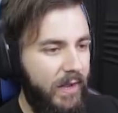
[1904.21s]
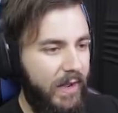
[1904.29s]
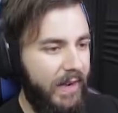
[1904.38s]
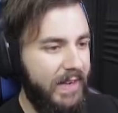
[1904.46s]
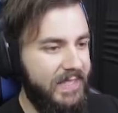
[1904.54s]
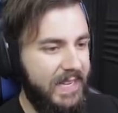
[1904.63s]

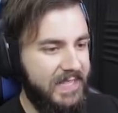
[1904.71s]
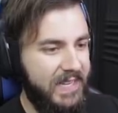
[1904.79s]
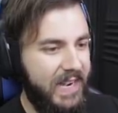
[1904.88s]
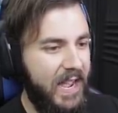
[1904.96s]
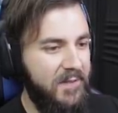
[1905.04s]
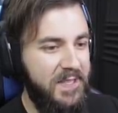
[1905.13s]
I guess that's
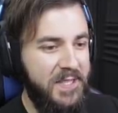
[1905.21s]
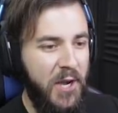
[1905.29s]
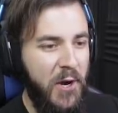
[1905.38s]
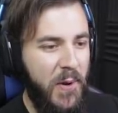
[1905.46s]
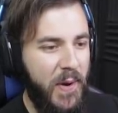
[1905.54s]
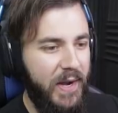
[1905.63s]
gonna have to
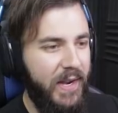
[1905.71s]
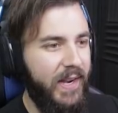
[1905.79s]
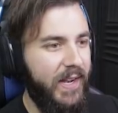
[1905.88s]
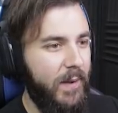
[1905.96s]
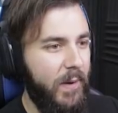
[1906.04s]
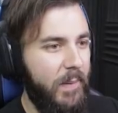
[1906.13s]
do.
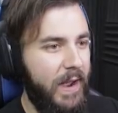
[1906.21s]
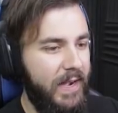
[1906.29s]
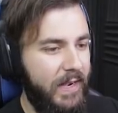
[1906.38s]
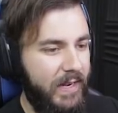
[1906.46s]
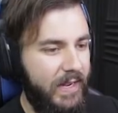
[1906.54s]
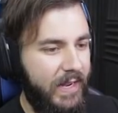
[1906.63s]
Come on, mate.
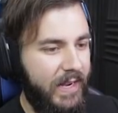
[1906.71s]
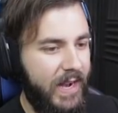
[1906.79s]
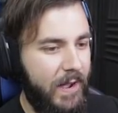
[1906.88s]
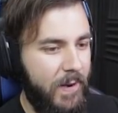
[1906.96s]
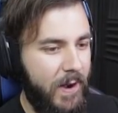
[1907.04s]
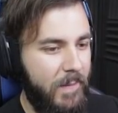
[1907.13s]

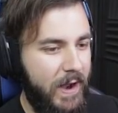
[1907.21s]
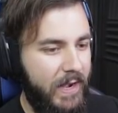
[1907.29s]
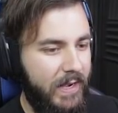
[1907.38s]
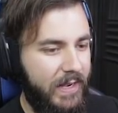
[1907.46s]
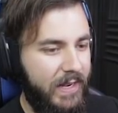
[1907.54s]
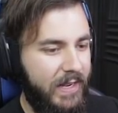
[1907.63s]
Come on, mate.